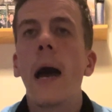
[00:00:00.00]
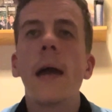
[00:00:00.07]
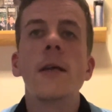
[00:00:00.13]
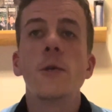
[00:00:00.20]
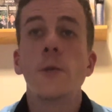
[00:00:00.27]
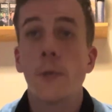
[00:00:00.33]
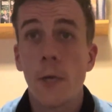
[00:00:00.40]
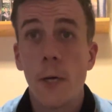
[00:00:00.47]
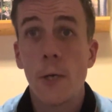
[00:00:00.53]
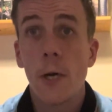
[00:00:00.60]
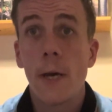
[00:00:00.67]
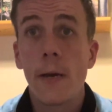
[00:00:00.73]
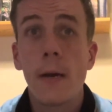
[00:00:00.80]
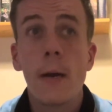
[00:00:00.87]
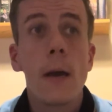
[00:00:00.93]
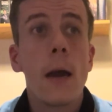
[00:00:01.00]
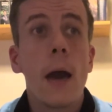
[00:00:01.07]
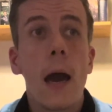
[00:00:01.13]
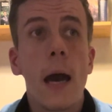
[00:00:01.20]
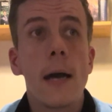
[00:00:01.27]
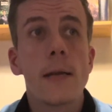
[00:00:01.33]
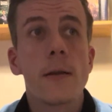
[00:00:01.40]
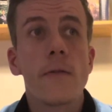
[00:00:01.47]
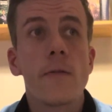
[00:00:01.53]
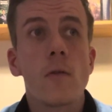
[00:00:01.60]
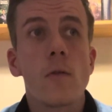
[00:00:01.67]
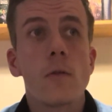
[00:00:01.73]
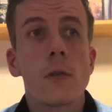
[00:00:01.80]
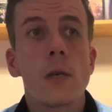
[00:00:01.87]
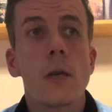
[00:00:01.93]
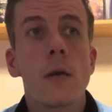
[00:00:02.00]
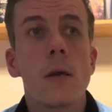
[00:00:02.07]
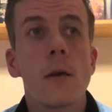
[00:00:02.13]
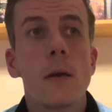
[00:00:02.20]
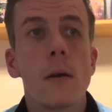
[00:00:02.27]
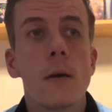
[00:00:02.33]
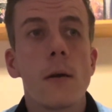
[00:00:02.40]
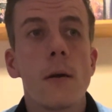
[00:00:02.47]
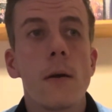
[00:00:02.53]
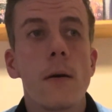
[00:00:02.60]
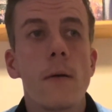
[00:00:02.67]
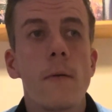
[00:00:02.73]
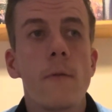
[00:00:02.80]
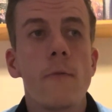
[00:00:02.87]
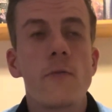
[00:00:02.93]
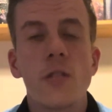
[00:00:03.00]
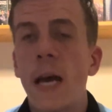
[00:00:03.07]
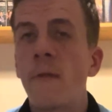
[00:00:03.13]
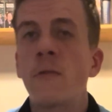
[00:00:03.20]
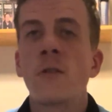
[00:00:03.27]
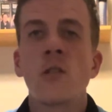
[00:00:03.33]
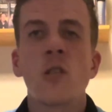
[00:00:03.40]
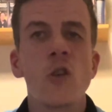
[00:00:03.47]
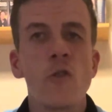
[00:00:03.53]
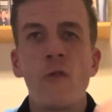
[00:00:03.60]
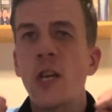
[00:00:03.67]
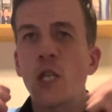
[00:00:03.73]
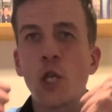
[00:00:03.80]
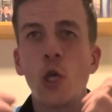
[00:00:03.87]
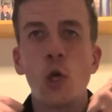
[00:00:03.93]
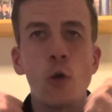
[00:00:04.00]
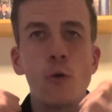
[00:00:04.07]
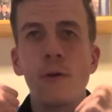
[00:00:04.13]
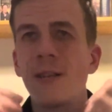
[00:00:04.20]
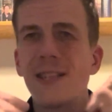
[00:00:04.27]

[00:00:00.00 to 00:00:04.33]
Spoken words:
and it's JJ, and of course, Darren to rescue,